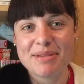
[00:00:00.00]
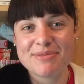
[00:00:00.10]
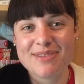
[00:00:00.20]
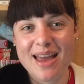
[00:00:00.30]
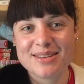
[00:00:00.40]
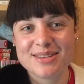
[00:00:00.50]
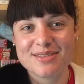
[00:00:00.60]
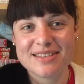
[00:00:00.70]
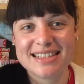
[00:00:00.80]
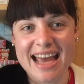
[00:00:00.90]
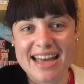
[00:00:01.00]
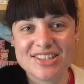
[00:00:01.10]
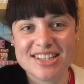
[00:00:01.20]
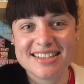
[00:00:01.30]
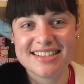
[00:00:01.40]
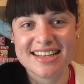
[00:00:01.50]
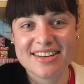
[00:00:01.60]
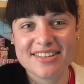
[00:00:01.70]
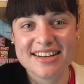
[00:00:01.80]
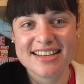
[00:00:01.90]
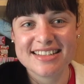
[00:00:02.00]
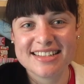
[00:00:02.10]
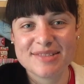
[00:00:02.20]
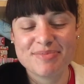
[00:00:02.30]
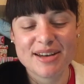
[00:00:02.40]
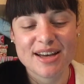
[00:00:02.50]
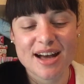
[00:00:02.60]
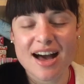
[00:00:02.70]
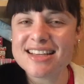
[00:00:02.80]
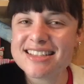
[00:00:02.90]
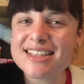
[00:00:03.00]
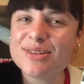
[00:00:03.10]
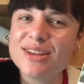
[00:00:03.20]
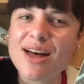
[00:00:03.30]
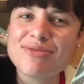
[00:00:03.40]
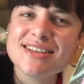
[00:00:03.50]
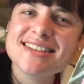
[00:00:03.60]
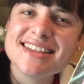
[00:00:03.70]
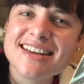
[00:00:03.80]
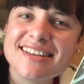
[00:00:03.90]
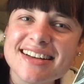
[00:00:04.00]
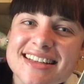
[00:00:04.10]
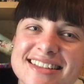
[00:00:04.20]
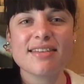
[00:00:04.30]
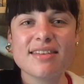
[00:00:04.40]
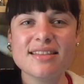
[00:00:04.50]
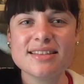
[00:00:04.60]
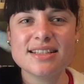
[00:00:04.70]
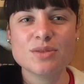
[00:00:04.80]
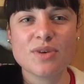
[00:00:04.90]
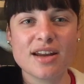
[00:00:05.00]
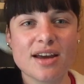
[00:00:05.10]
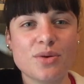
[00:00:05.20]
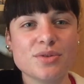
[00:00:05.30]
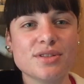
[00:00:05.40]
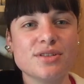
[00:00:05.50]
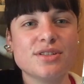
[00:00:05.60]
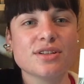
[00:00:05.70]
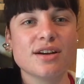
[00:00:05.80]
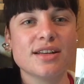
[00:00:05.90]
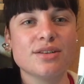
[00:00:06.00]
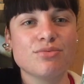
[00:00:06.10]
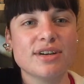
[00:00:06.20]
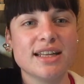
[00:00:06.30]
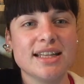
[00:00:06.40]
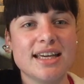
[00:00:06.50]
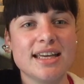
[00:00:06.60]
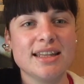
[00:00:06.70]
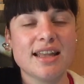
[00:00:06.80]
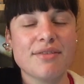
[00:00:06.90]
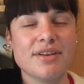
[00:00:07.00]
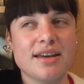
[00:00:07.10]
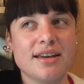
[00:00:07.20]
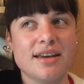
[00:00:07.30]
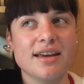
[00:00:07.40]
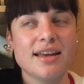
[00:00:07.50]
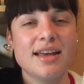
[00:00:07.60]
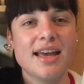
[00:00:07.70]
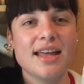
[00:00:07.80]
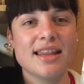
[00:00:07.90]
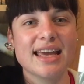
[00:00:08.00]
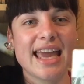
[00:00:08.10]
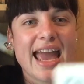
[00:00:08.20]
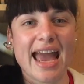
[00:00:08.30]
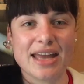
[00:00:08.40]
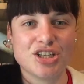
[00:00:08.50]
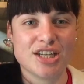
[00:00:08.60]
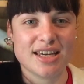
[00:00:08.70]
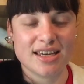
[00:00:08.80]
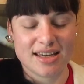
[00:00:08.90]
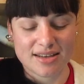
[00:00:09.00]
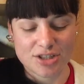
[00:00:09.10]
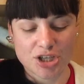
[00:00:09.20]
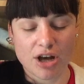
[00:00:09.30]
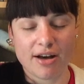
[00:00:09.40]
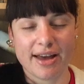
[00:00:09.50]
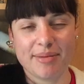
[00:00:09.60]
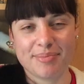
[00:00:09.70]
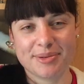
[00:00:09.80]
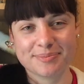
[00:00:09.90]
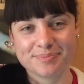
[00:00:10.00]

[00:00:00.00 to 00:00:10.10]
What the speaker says: bit fan service ecchi series, but I still love this series. I think this is when I also started really loving like ecchi type